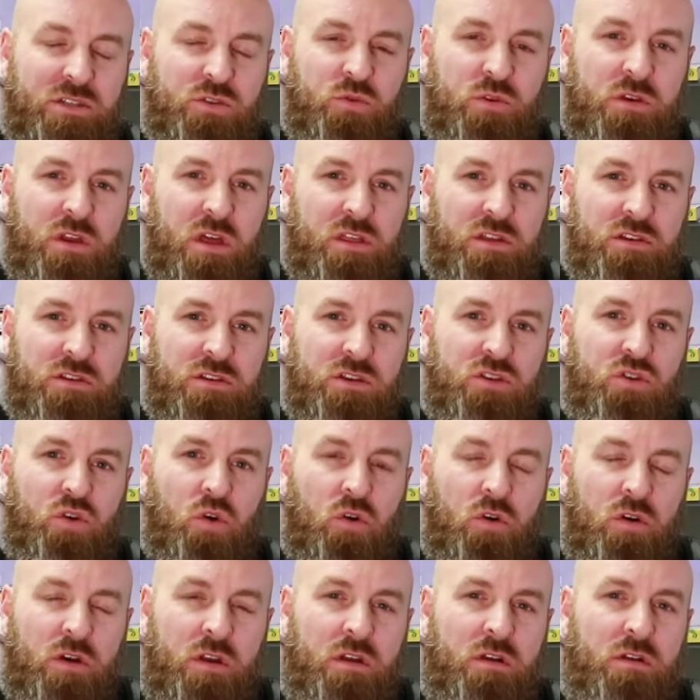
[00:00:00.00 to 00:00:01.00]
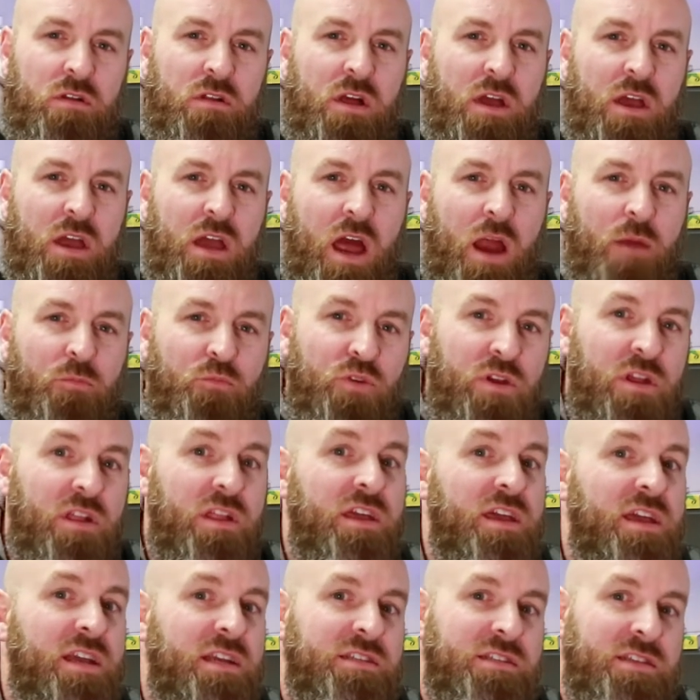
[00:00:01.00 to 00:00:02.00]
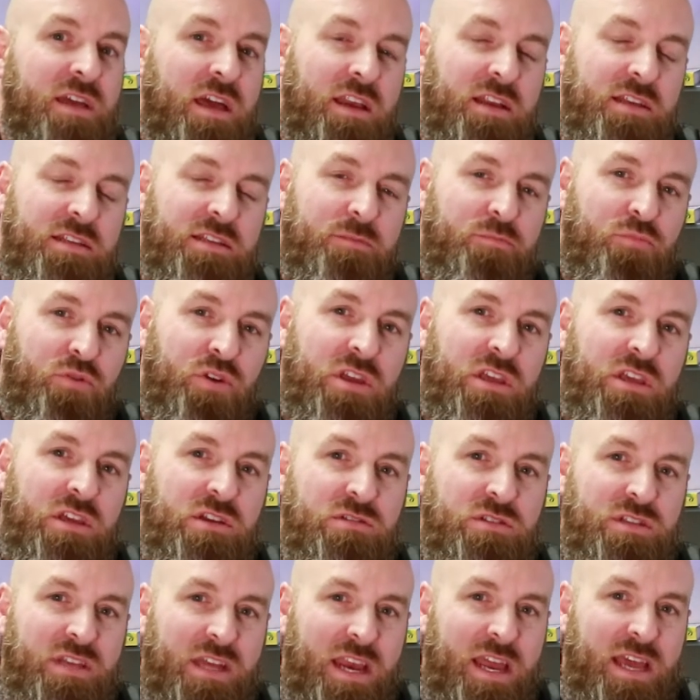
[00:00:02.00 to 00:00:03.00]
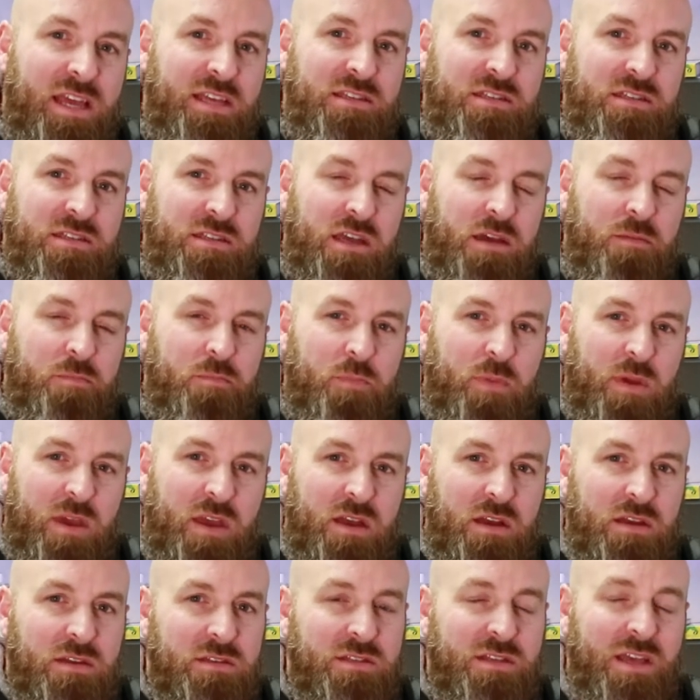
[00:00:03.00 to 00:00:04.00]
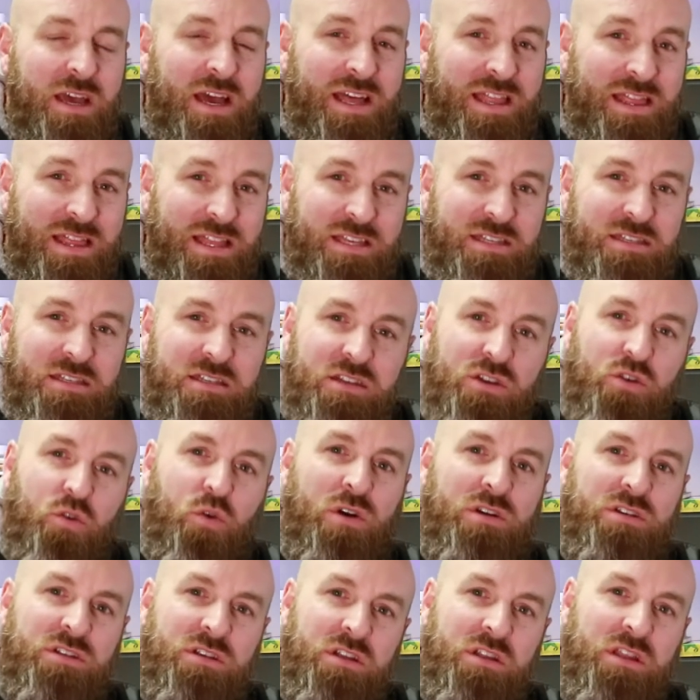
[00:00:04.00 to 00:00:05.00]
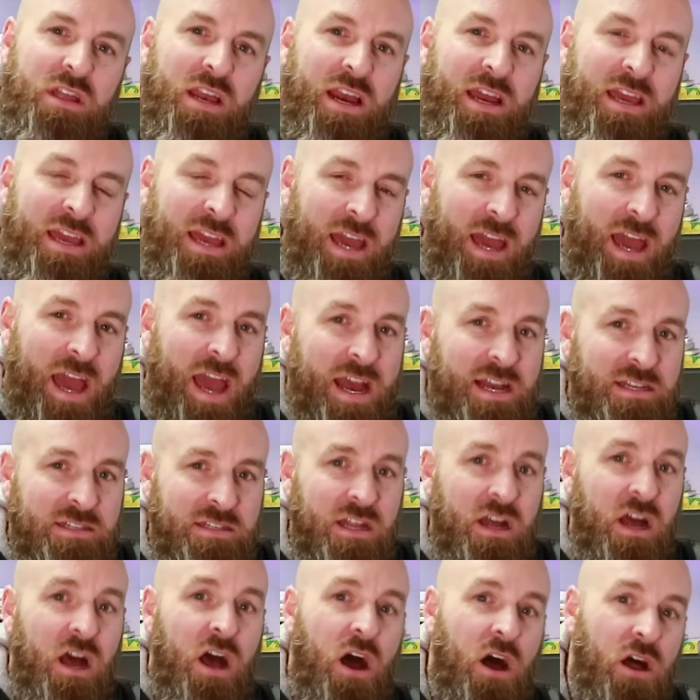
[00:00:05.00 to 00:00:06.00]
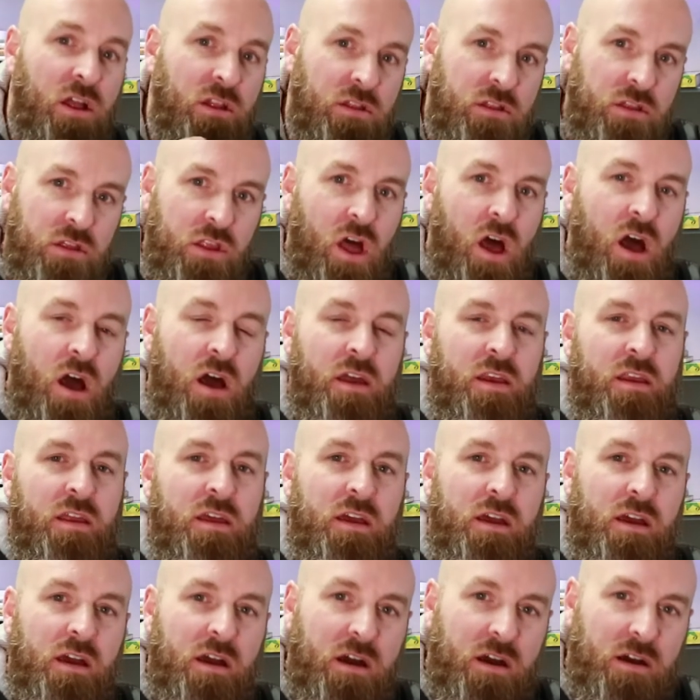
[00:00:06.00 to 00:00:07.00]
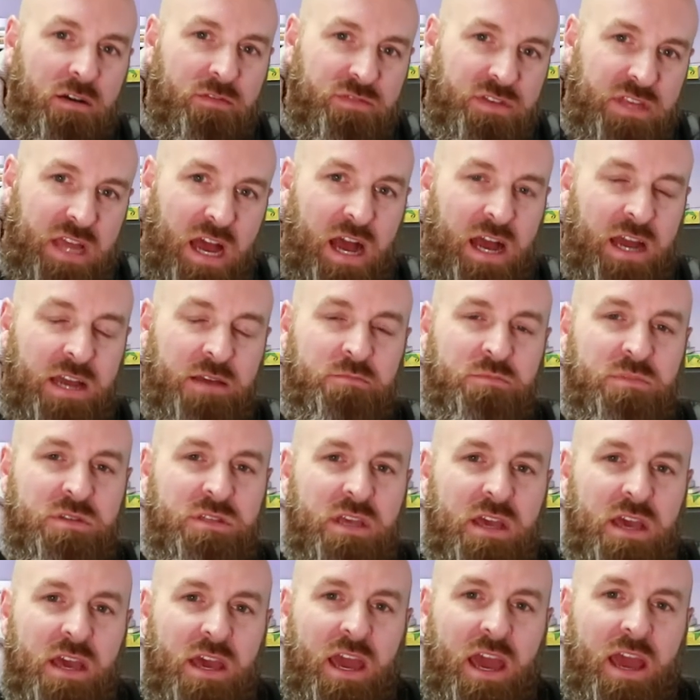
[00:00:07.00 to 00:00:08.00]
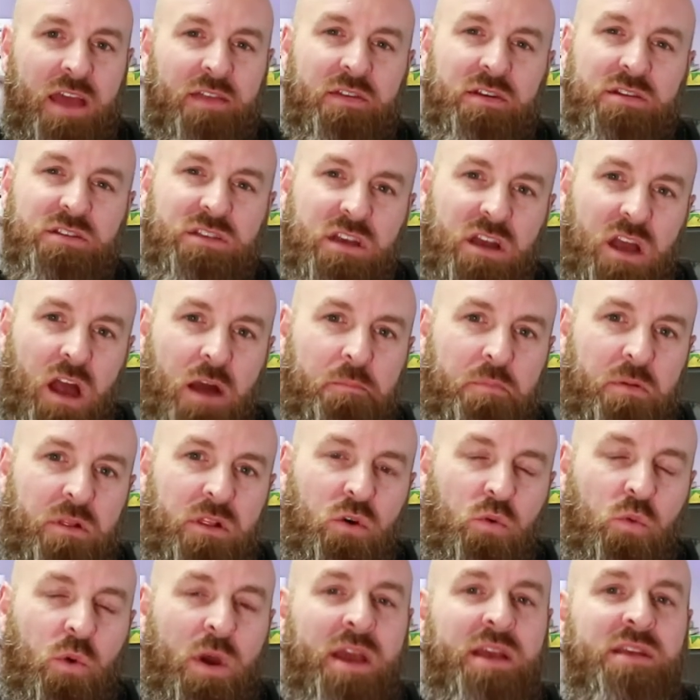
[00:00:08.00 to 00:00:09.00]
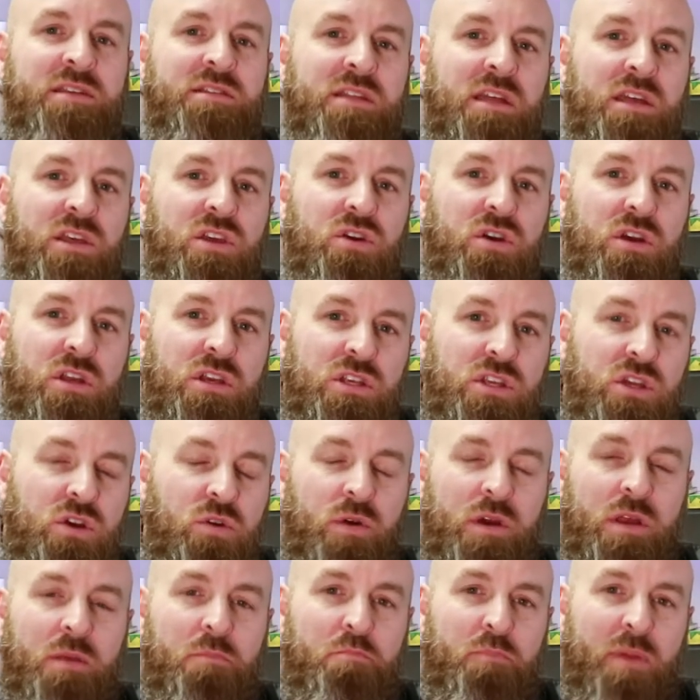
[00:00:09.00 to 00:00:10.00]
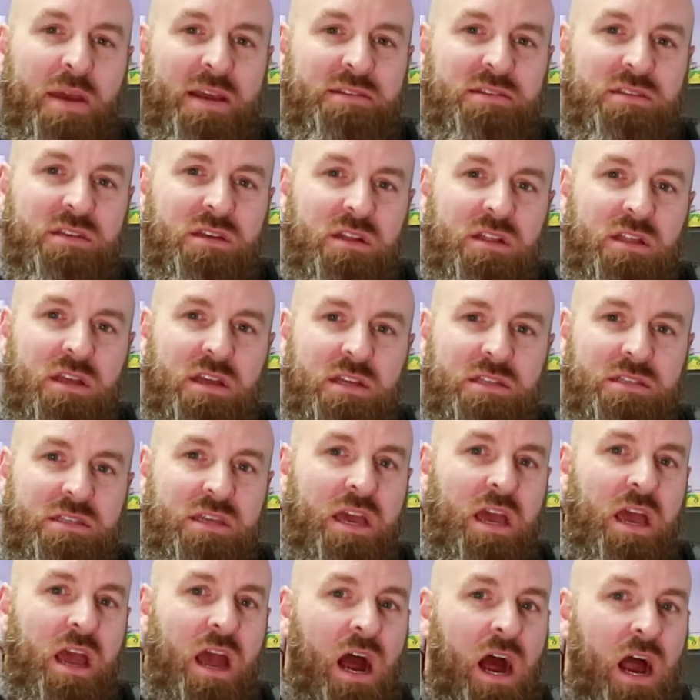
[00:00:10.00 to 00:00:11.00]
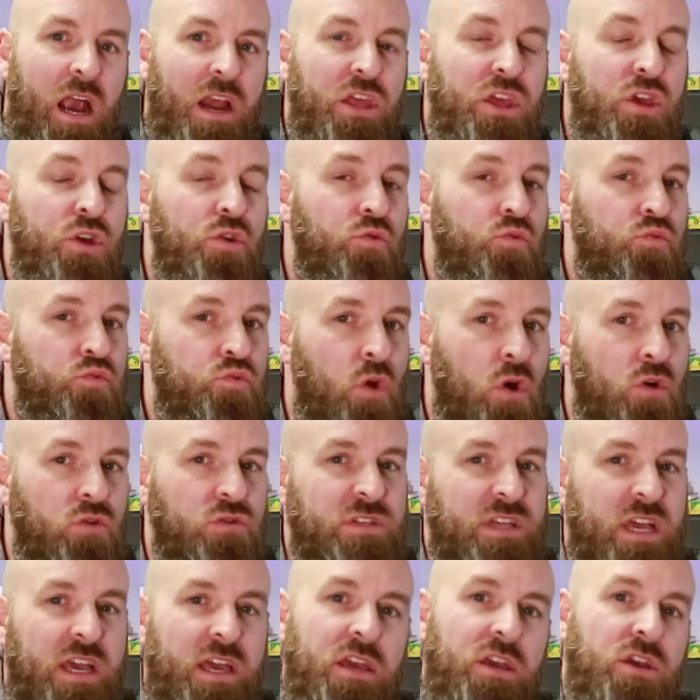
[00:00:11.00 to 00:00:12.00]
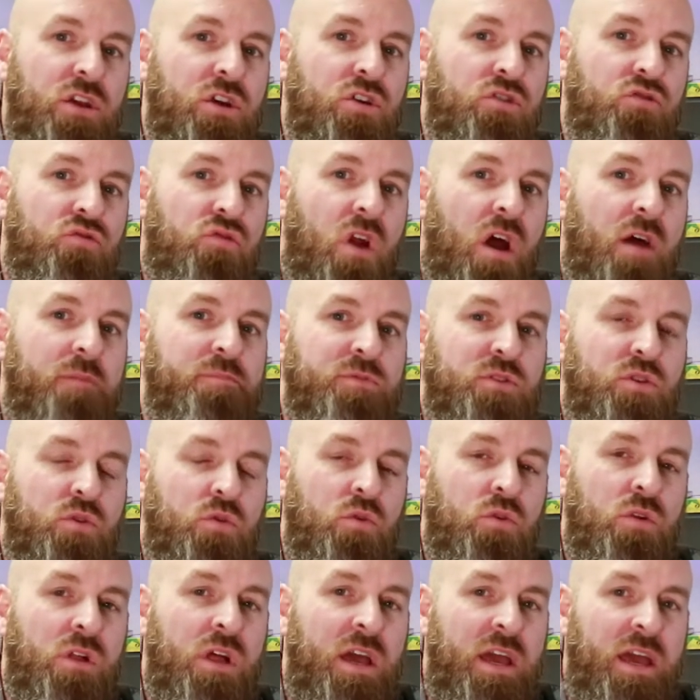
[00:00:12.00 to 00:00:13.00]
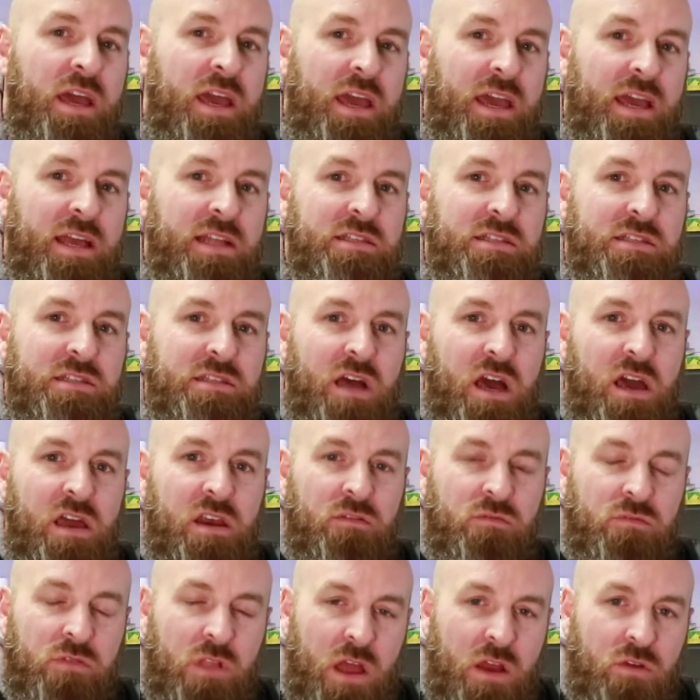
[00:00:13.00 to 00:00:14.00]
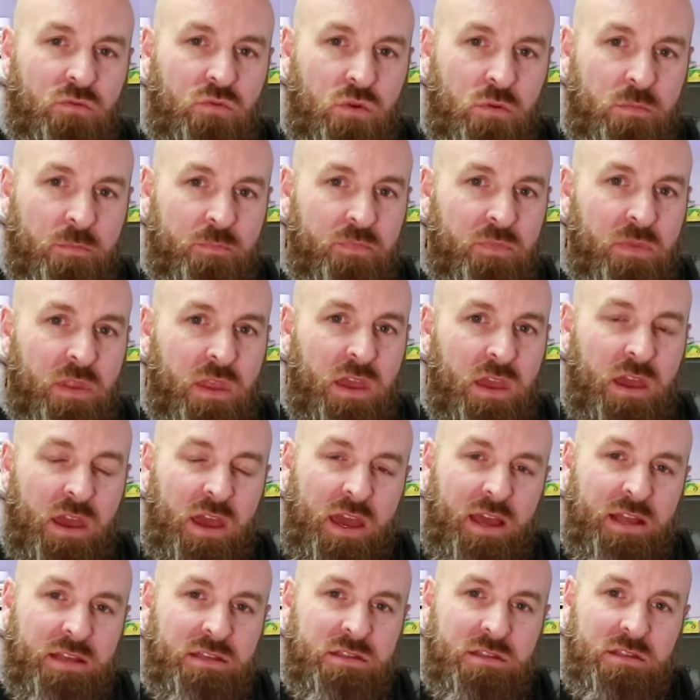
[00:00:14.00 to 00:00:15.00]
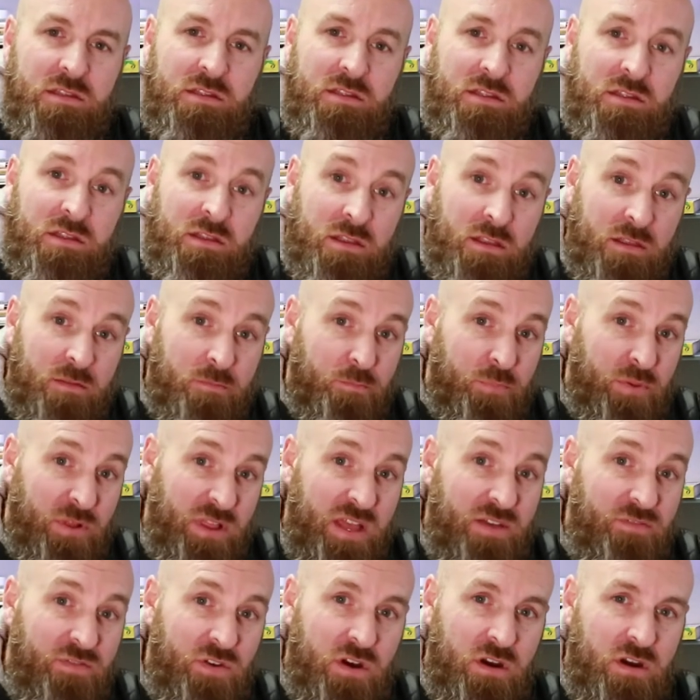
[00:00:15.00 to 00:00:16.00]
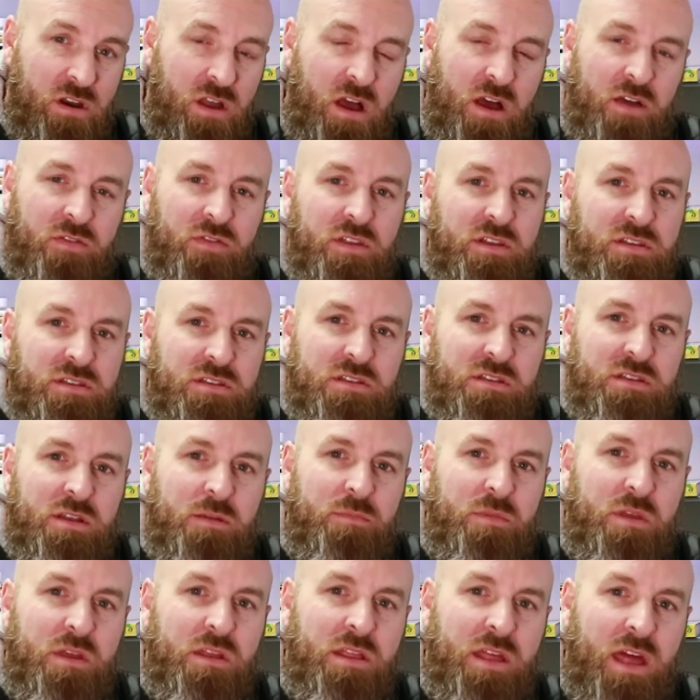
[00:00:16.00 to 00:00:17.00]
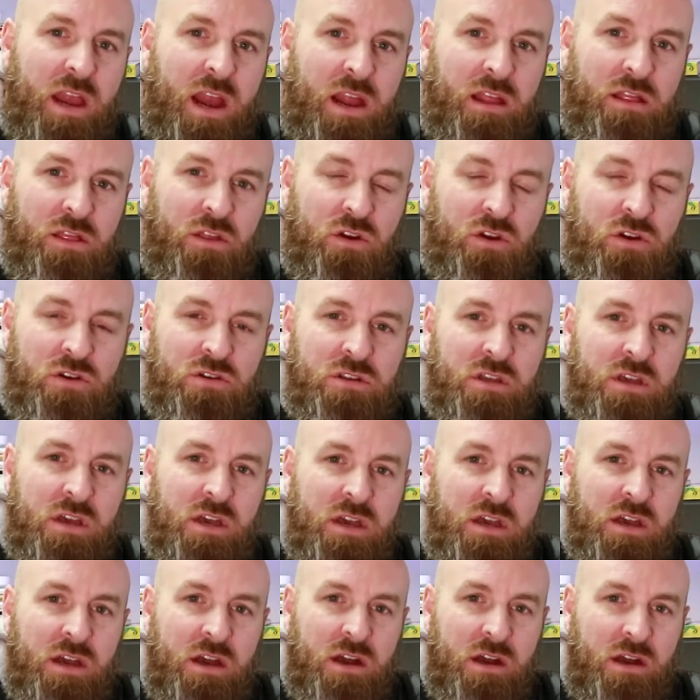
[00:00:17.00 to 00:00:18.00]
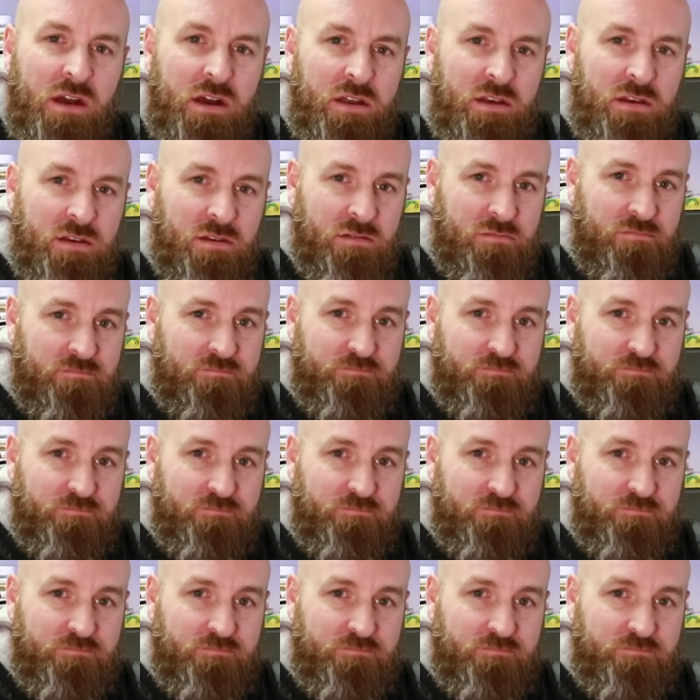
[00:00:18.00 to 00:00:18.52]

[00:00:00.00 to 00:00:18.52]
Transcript: to another tutorial. I'm really excited to bring you today's tip because this is a question that I get asked a lot of times and there's a couple of ways that you can do it and basically it's how do you rotate your crop tool inside of Lightroom and believe it or not this is something that I learned uh,